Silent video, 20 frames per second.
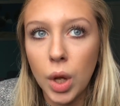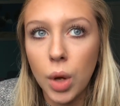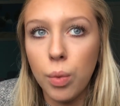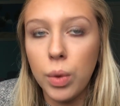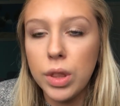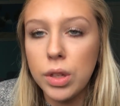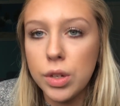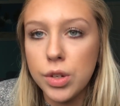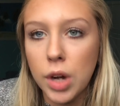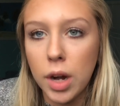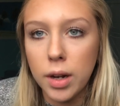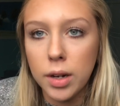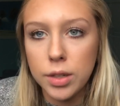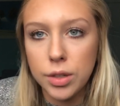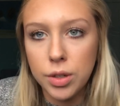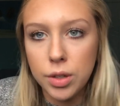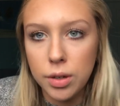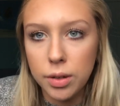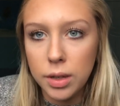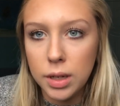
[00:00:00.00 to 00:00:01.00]
with the drug, because
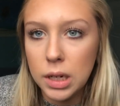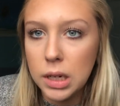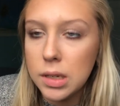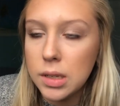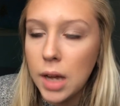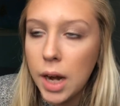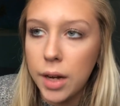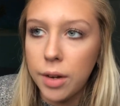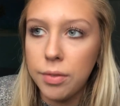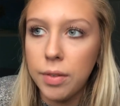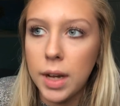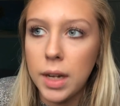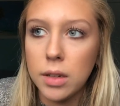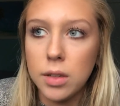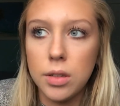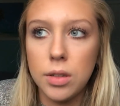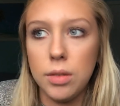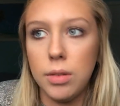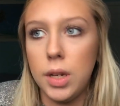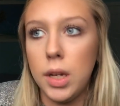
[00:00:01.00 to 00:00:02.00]
there are side
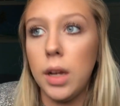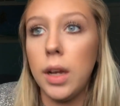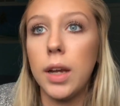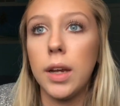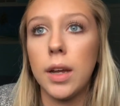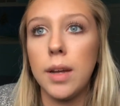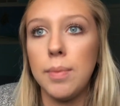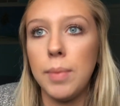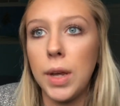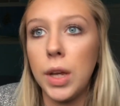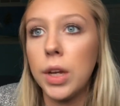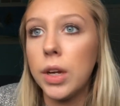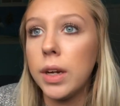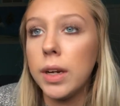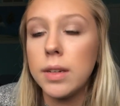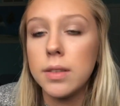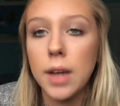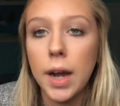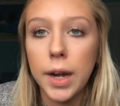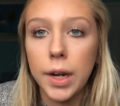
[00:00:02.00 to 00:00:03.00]
effects to it. It can make your
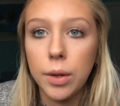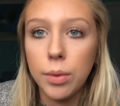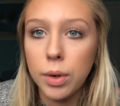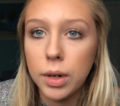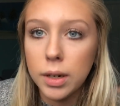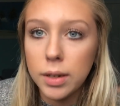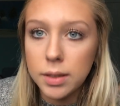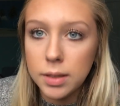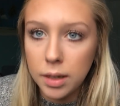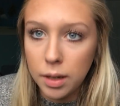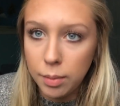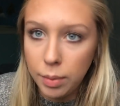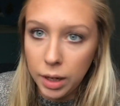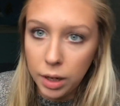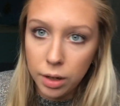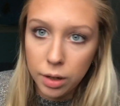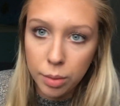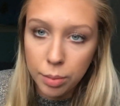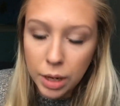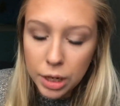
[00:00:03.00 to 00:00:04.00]
anxiety worse, it can make
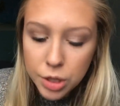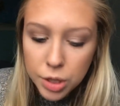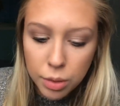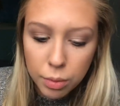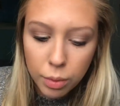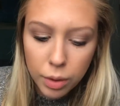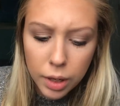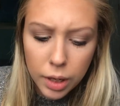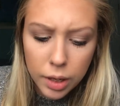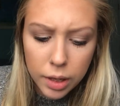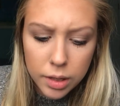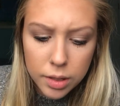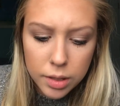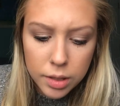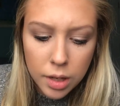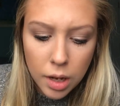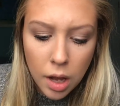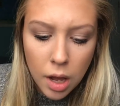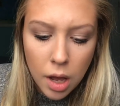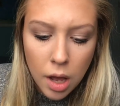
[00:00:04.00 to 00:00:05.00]
your depression worse.